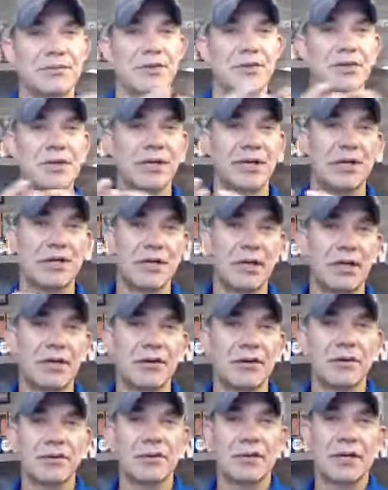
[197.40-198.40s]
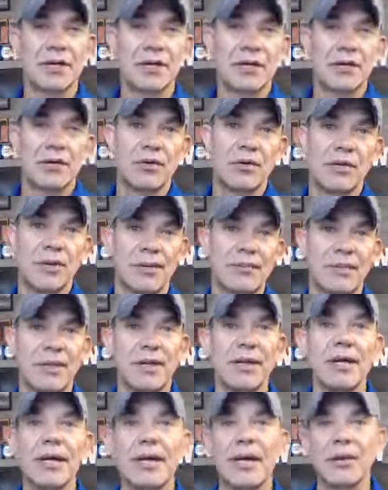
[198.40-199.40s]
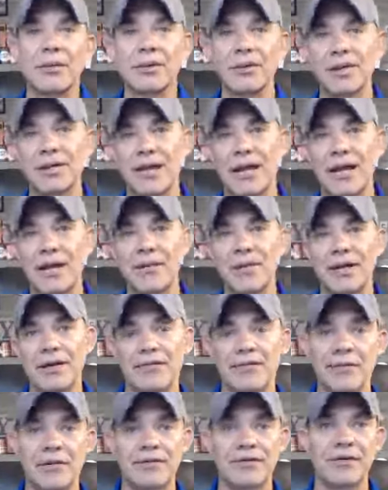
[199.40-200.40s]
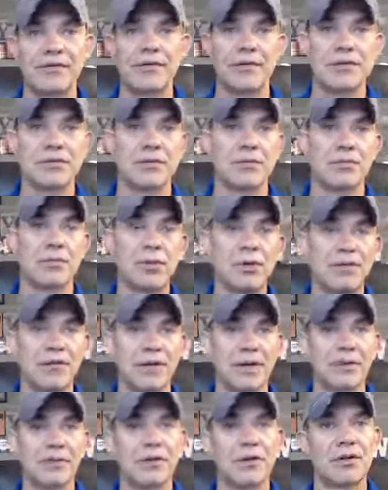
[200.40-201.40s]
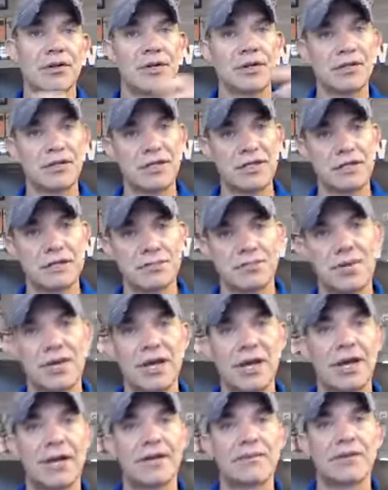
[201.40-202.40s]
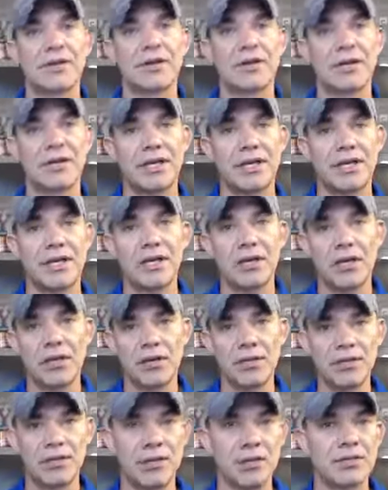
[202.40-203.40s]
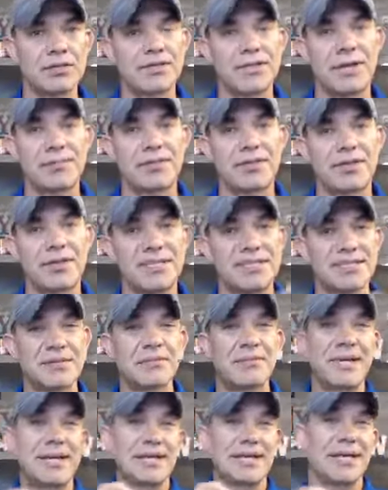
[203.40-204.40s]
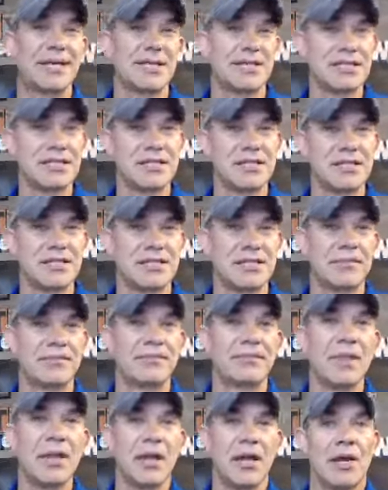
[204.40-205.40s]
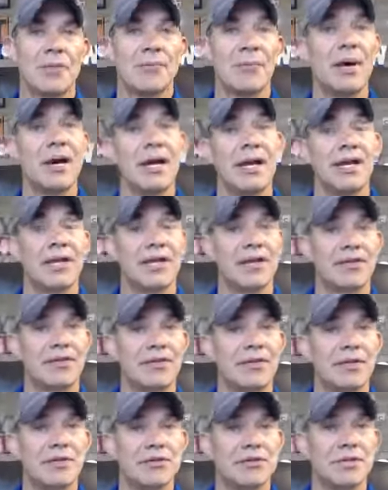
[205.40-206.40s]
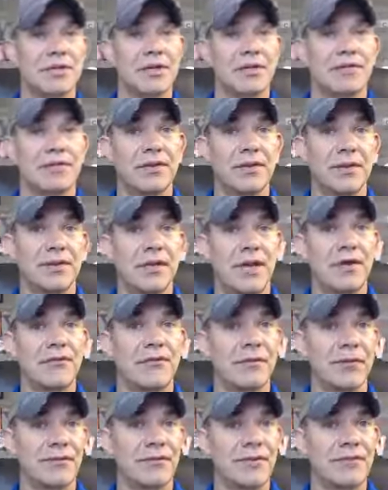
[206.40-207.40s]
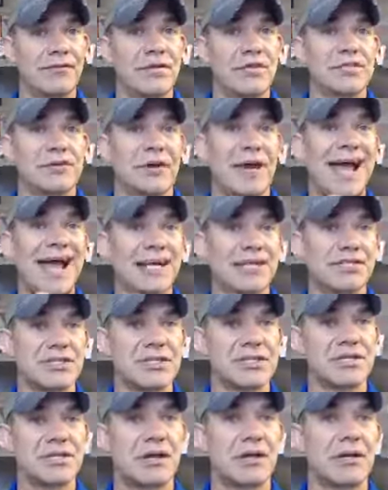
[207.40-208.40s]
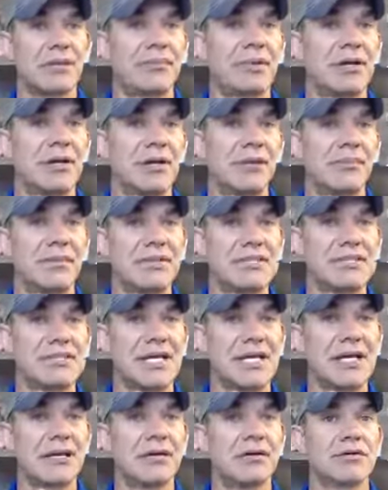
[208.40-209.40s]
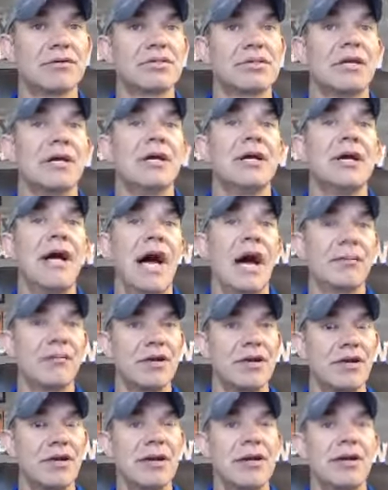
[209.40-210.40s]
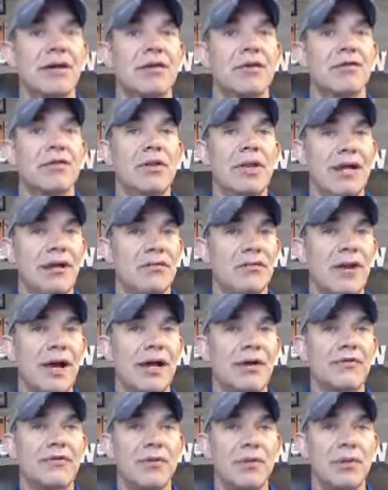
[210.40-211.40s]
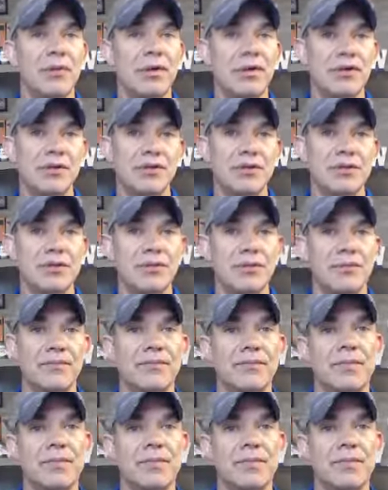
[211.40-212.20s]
to look at color. I'm going to look at equipment. I'm going to look at how my F-150s are moving. I'm going to look at the supply. I'm going to look at those type of things to make that decision. But if the F-150s are actually starting to pick up in sales, I'm going to let it ride for a week or two.